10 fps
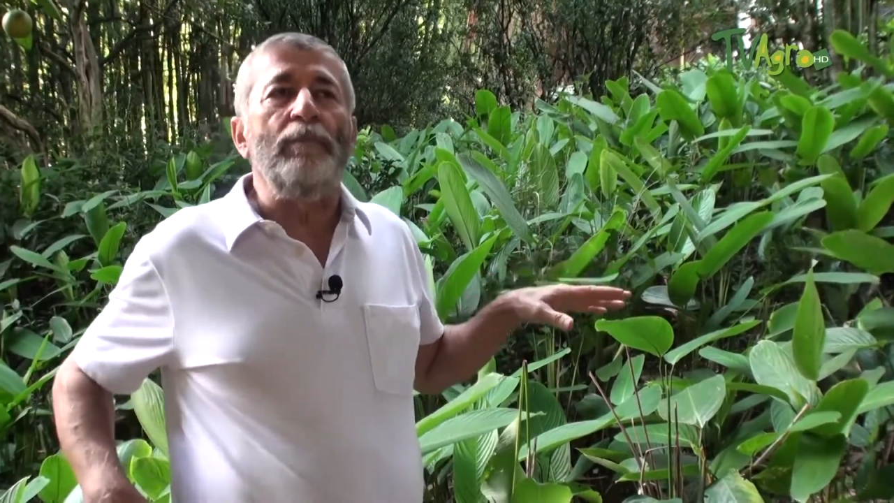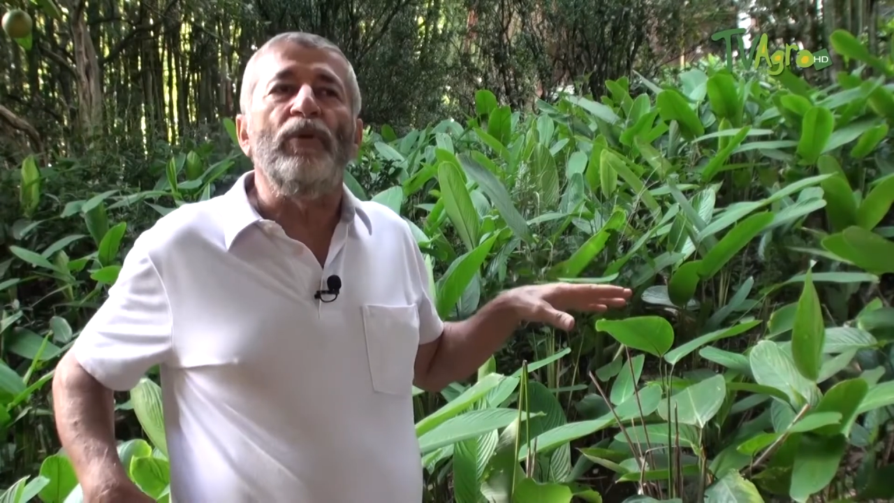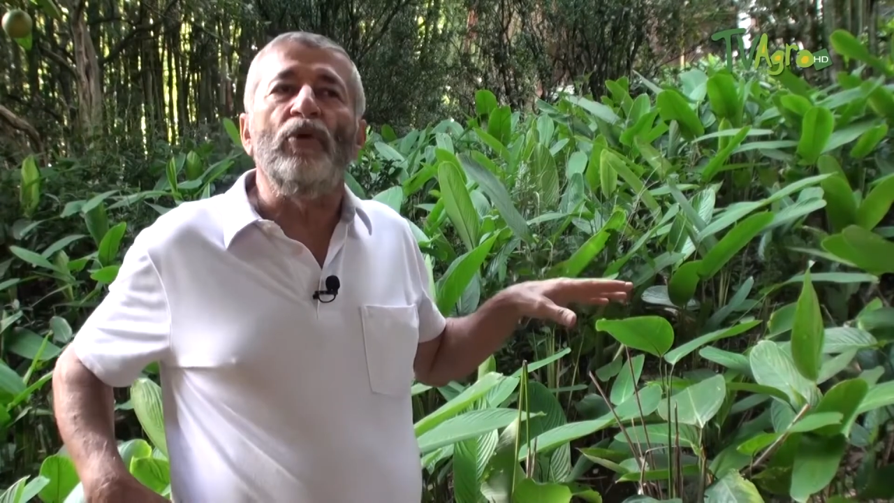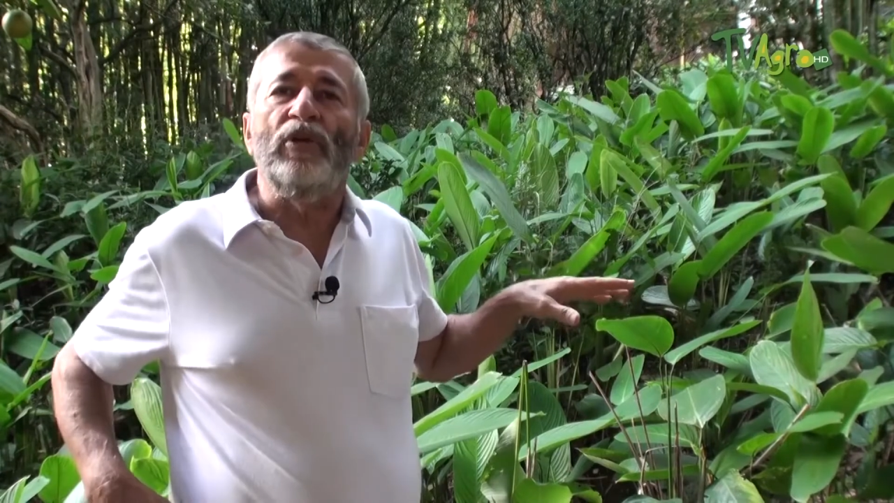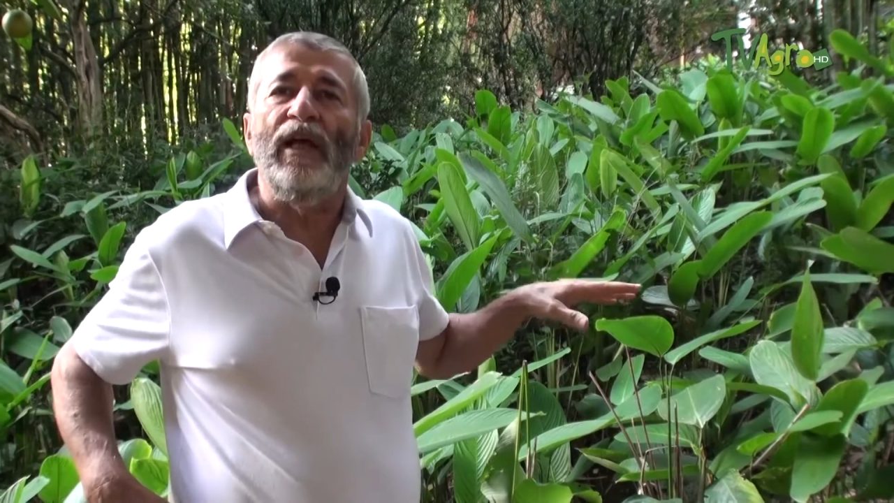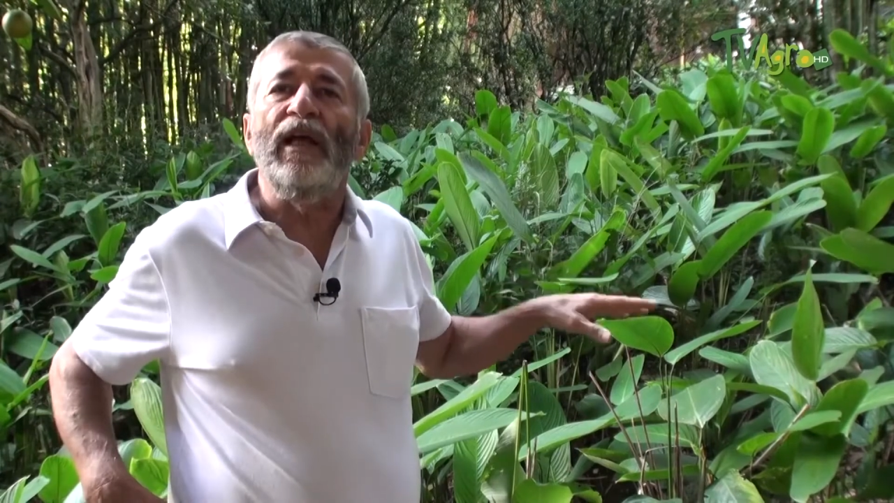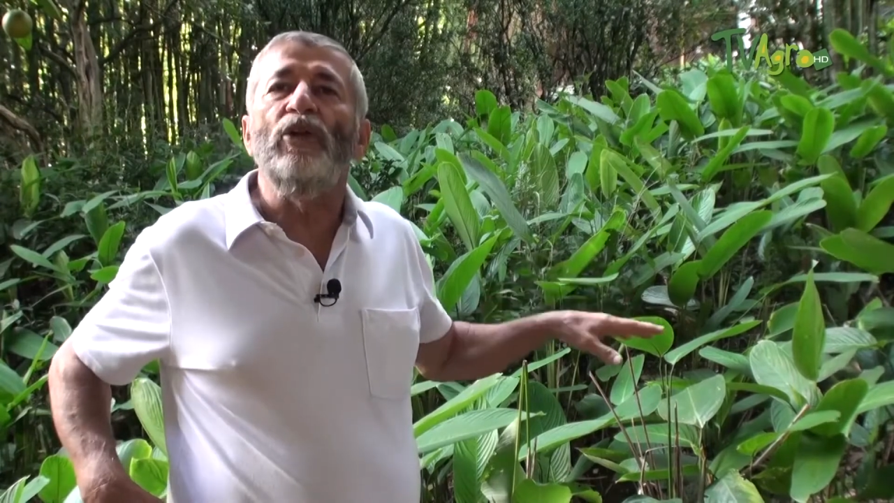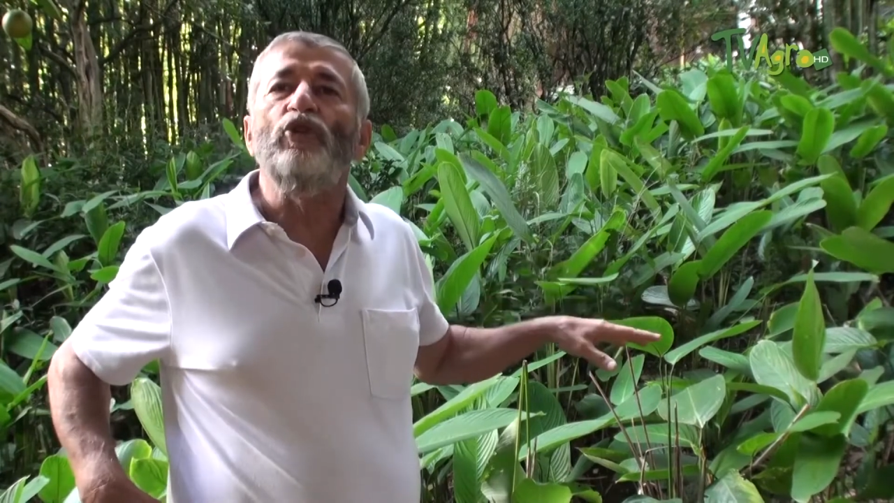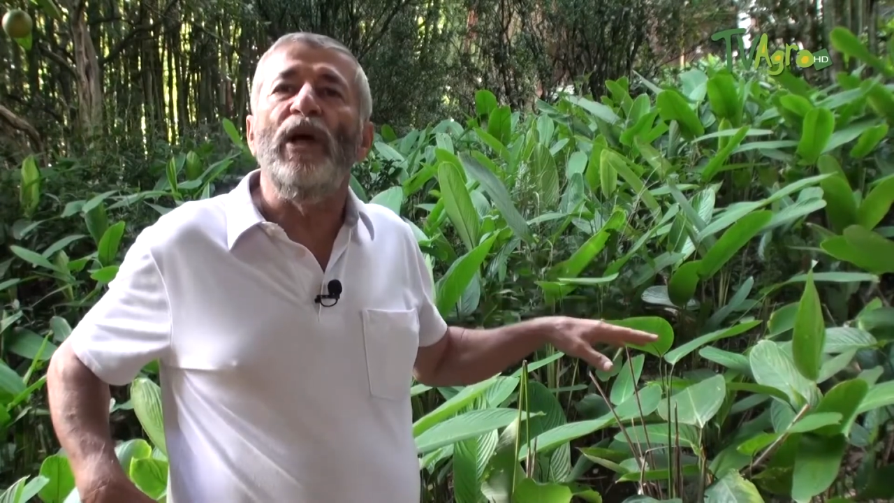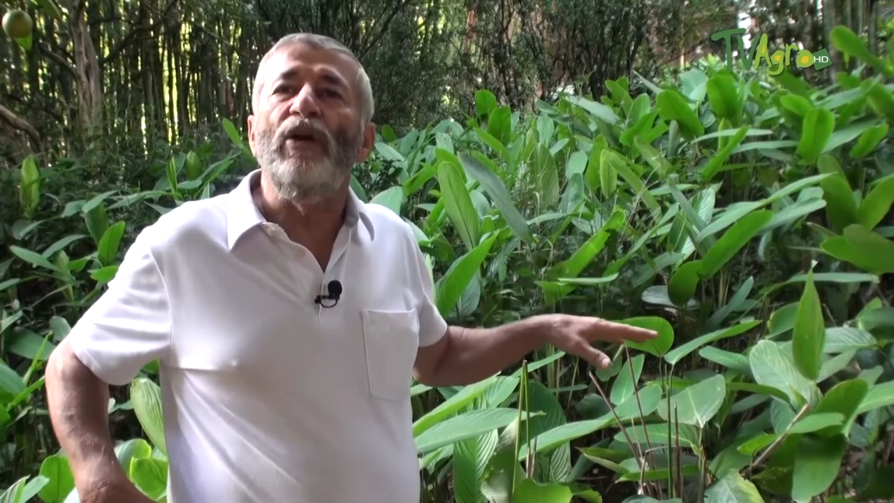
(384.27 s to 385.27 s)
and it is a
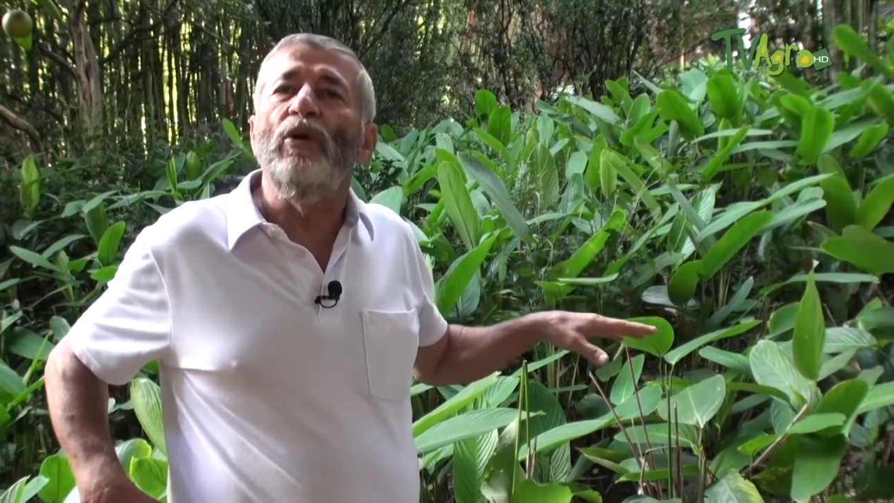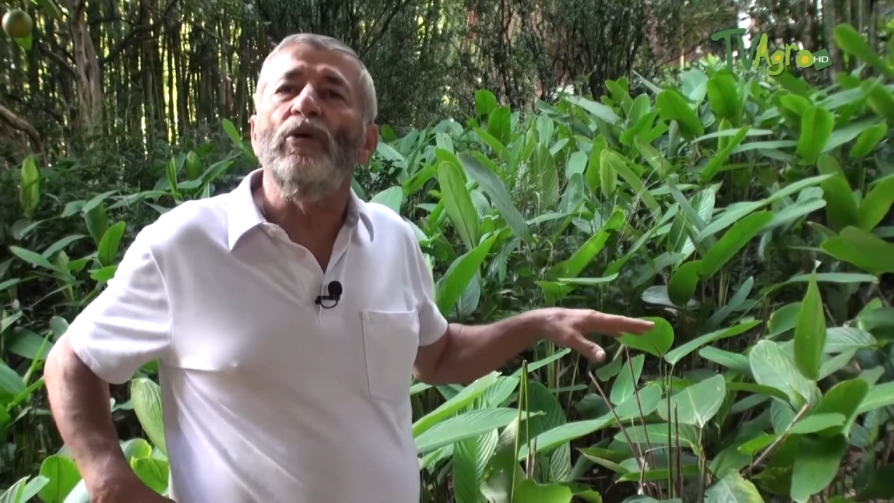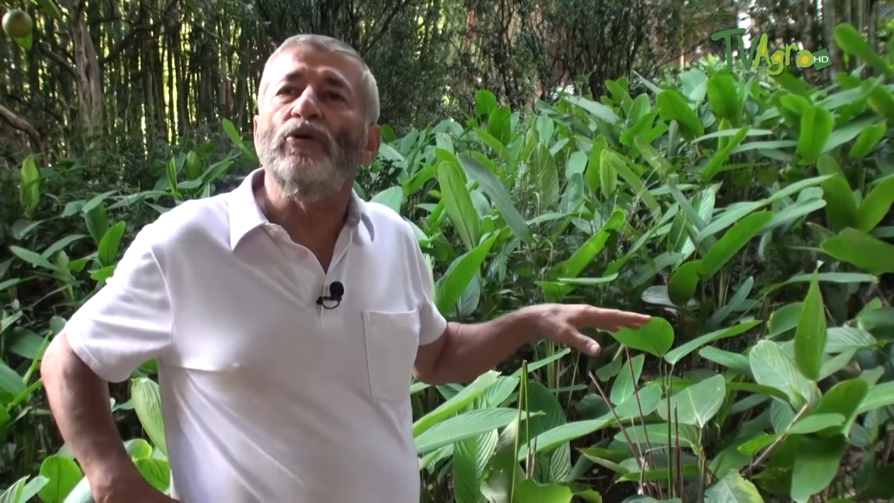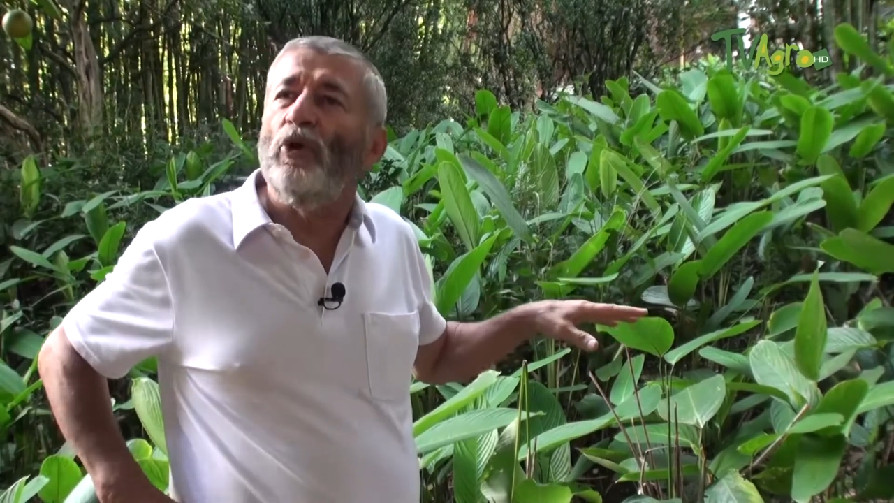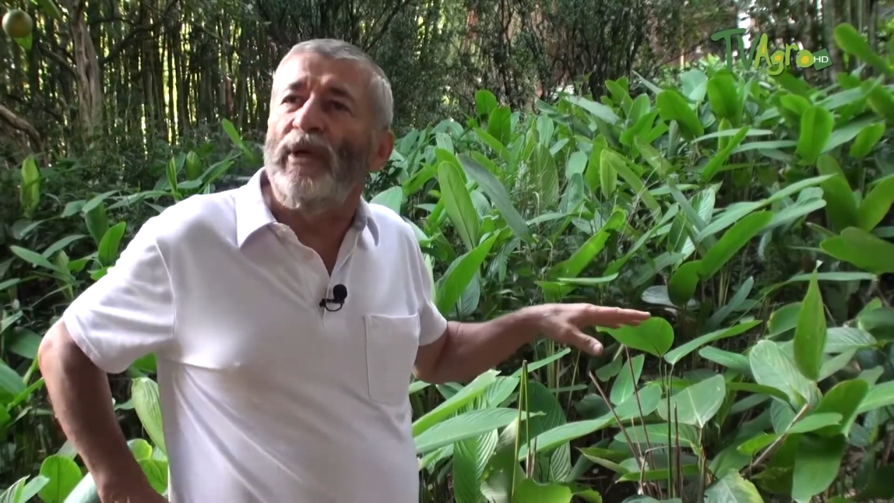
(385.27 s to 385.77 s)
vegetal cover